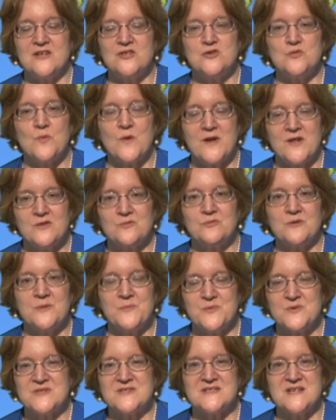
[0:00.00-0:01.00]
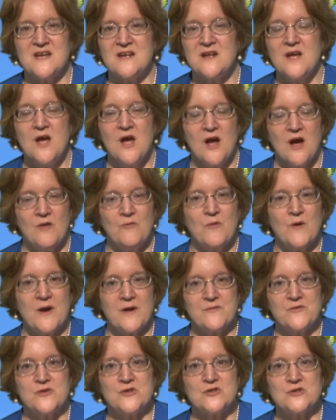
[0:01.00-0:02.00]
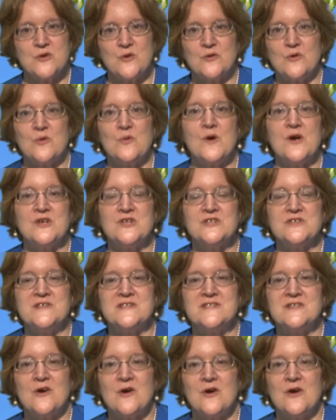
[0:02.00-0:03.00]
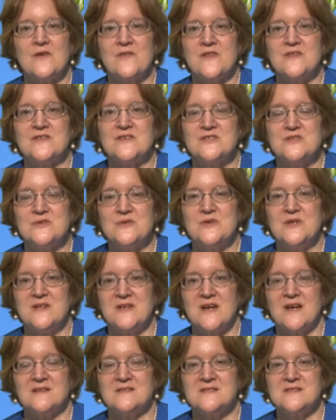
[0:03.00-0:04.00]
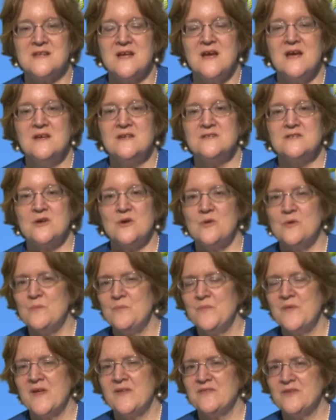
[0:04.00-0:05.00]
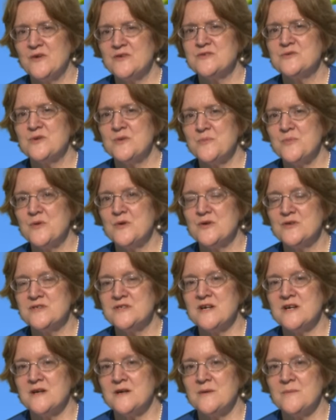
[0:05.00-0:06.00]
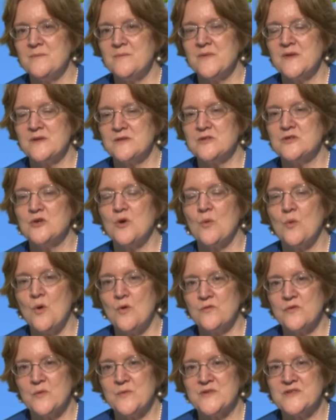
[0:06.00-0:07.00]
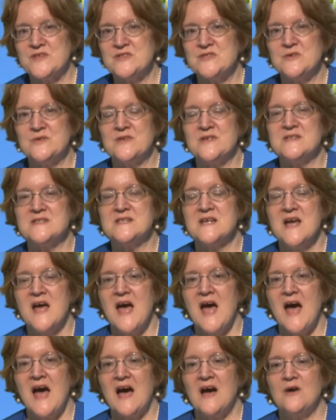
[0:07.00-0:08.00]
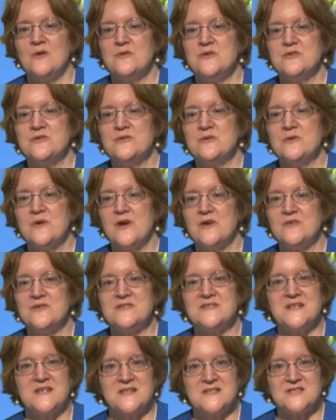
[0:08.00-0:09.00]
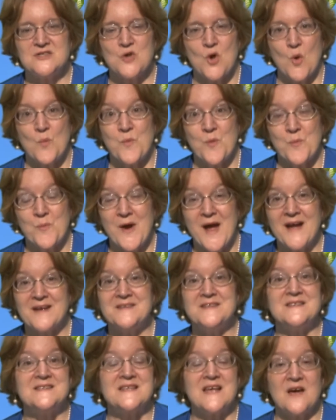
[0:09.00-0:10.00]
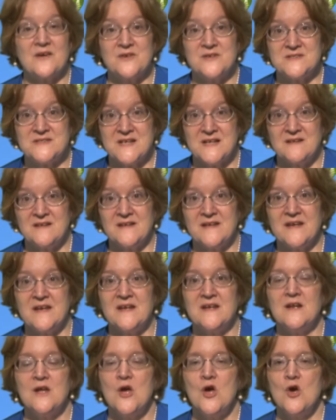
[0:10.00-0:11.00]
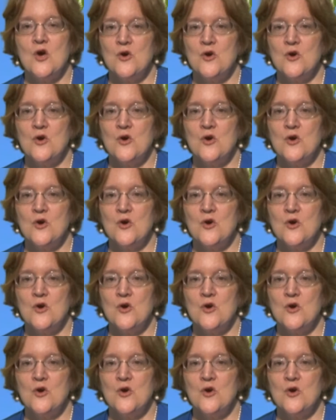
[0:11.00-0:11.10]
and 23% of whatever the total questions are that the student gets. So those are important to go over with students. How to understand scope of practice, how to delegate,